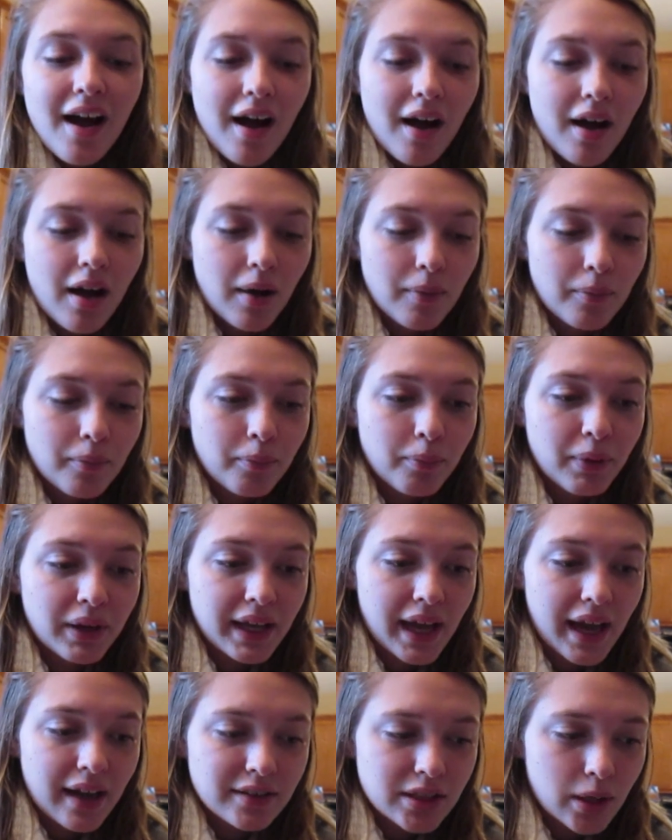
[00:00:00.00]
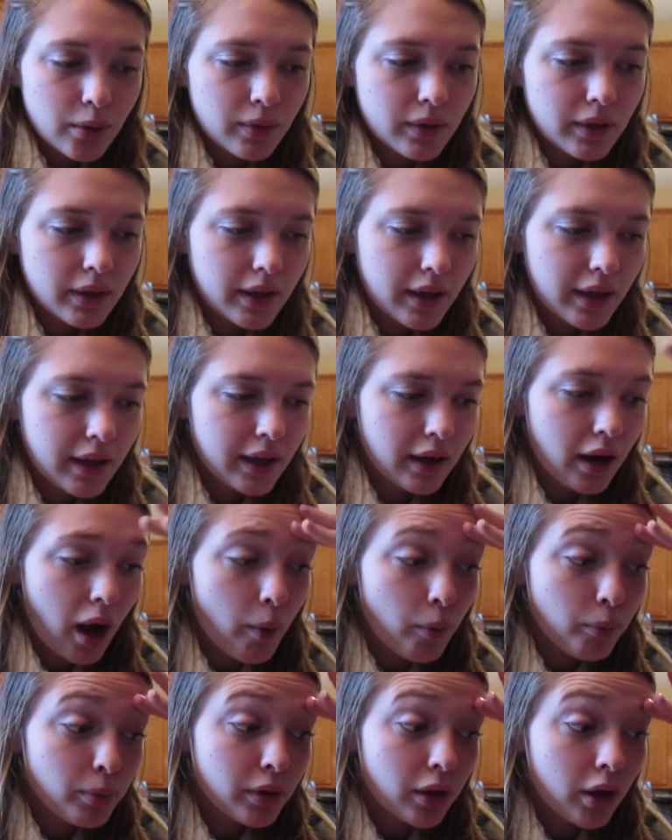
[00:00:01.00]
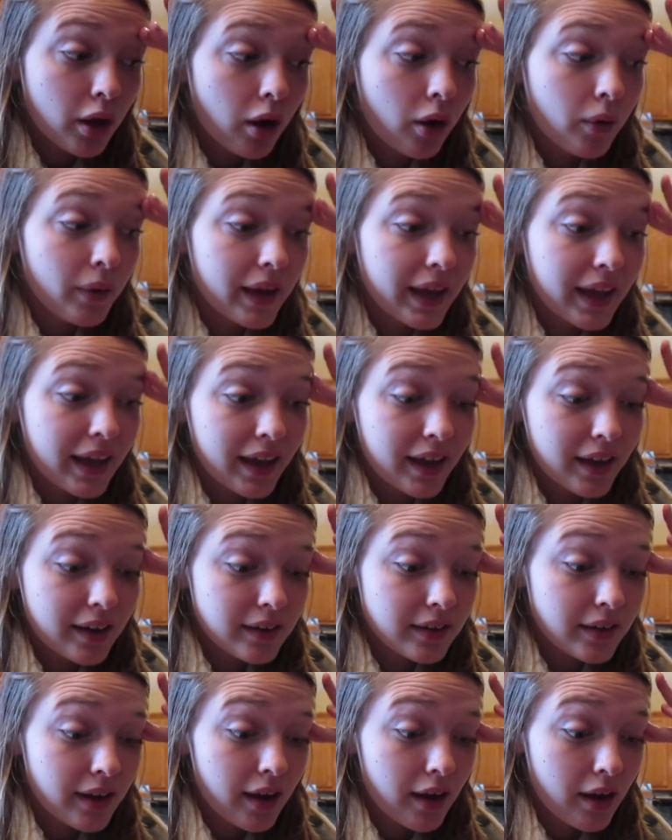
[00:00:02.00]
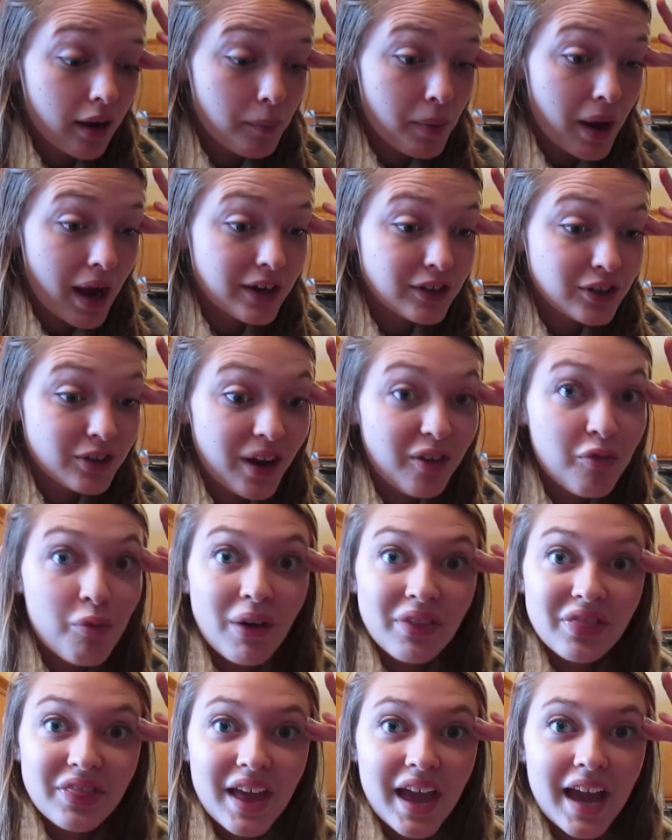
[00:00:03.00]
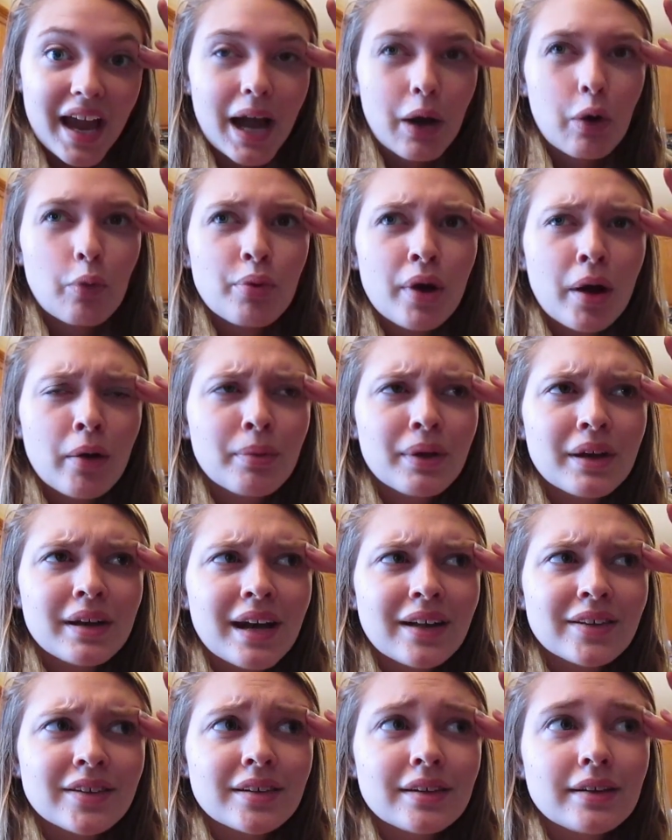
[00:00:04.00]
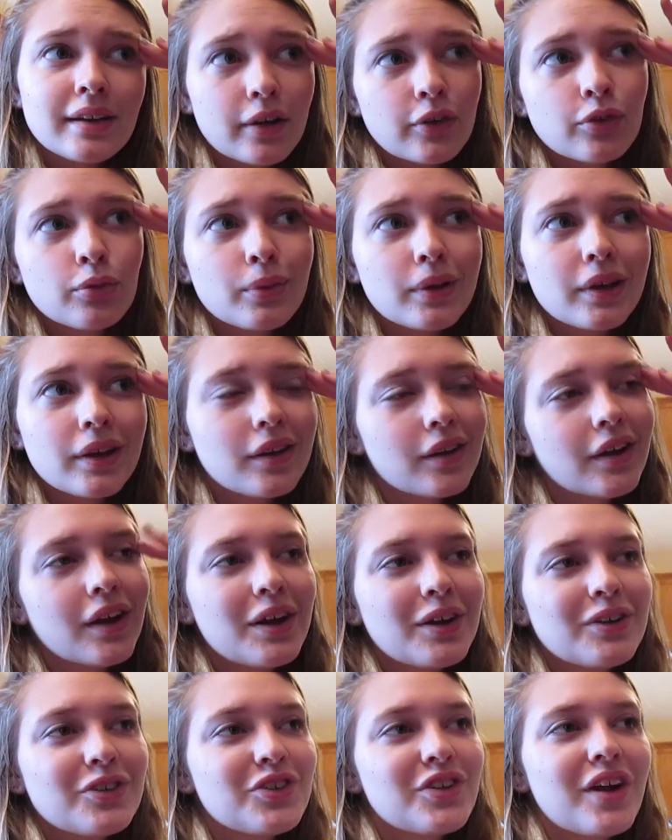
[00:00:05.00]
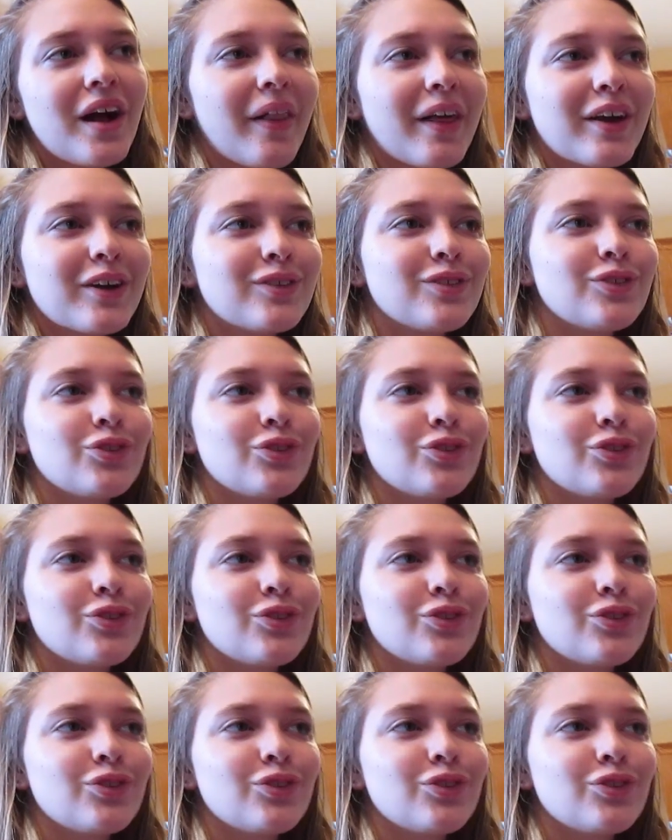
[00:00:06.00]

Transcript: Um, but yeah, tell me and comment below, and um, I do have one thing I will probably be announcing next week. It's not like